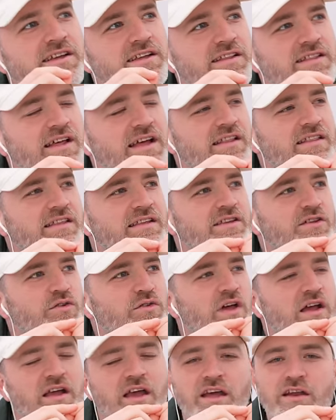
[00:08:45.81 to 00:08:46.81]
that, that,
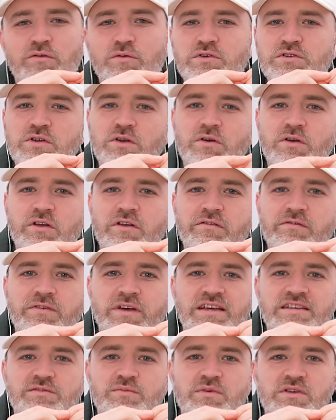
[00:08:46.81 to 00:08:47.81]
that kind of return on
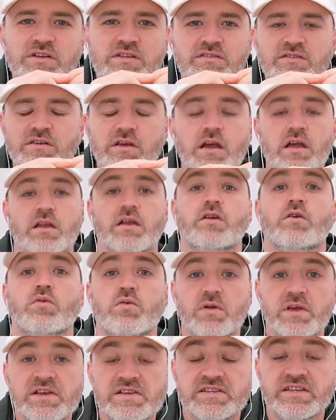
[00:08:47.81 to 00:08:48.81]
investment is kind of
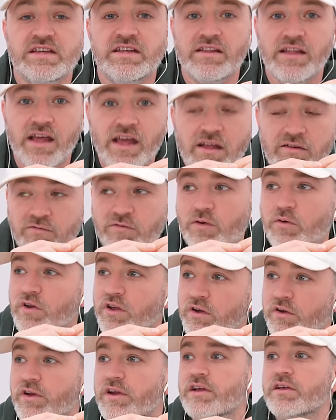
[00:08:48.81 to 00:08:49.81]
crazy in the headphone
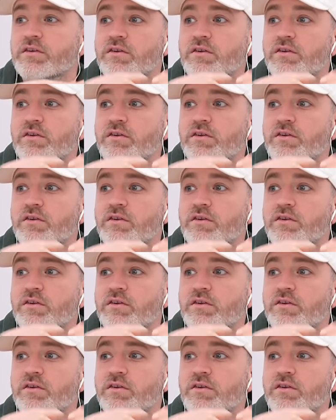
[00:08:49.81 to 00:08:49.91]
area.